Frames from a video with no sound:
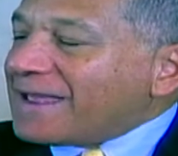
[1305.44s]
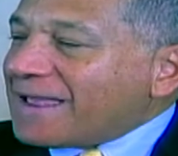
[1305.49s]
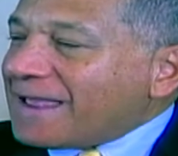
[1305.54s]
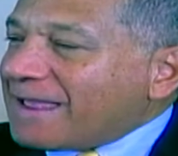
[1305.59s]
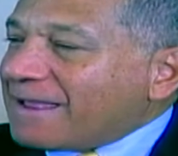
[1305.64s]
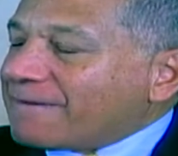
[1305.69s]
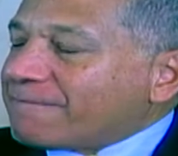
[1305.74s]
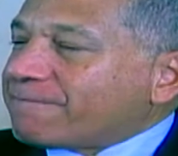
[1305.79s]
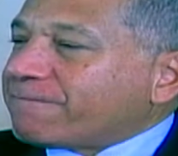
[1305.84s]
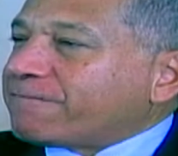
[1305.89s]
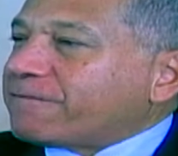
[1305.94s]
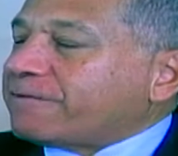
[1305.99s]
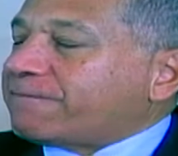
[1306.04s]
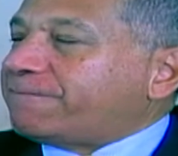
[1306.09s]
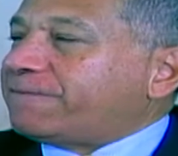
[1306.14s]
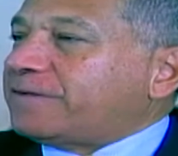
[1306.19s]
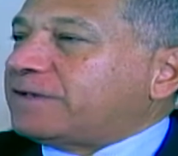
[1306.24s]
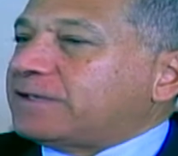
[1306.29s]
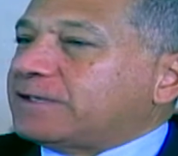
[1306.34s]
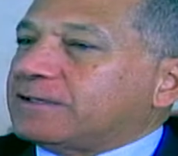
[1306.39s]
every
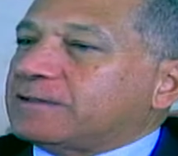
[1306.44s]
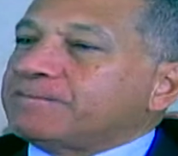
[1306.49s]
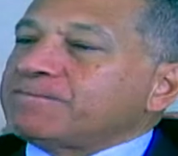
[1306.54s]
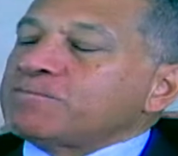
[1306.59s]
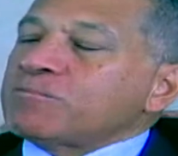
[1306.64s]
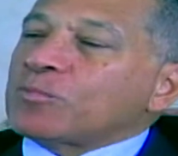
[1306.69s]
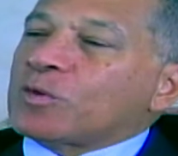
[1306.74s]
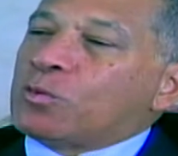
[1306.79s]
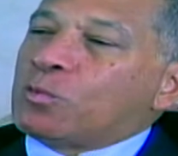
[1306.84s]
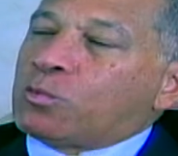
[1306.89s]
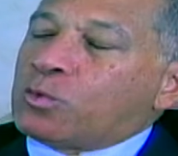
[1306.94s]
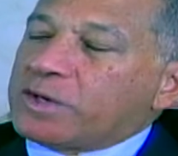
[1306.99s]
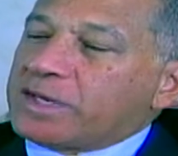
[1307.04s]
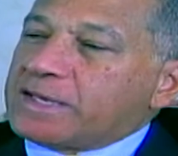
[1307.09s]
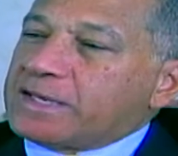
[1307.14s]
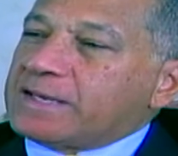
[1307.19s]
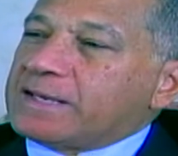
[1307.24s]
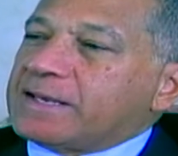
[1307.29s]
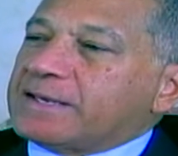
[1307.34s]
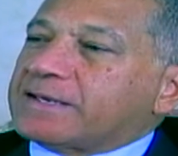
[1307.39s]
field,
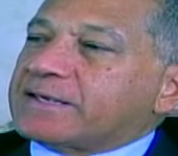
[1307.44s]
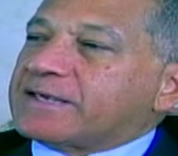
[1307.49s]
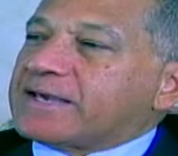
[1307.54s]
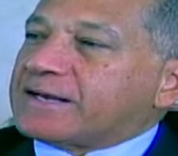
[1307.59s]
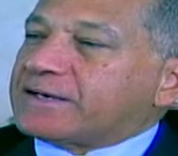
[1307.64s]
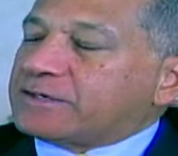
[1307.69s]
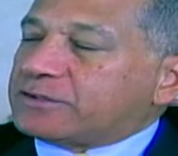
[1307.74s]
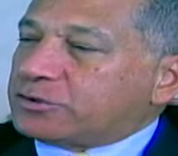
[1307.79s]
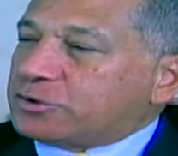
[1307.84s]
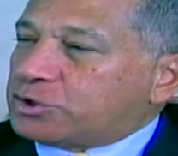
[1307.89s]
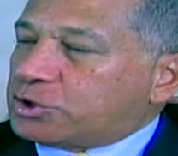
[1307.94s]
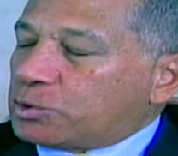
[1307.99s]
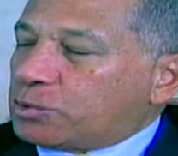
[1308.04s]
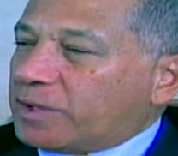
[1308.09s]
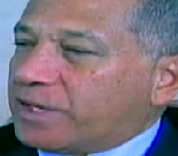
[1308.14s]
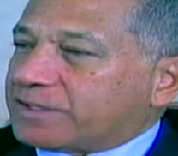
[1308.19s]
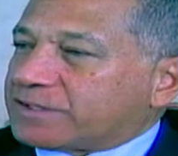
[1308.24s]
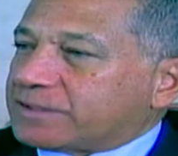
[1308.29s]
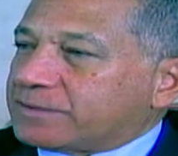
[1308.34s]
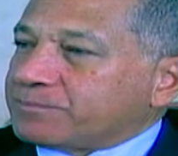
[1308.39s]
we can do
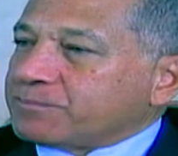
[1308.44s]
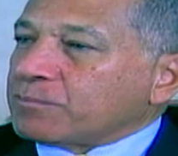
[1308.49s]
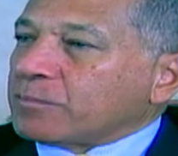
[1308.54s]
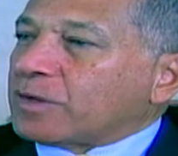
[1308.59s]
it.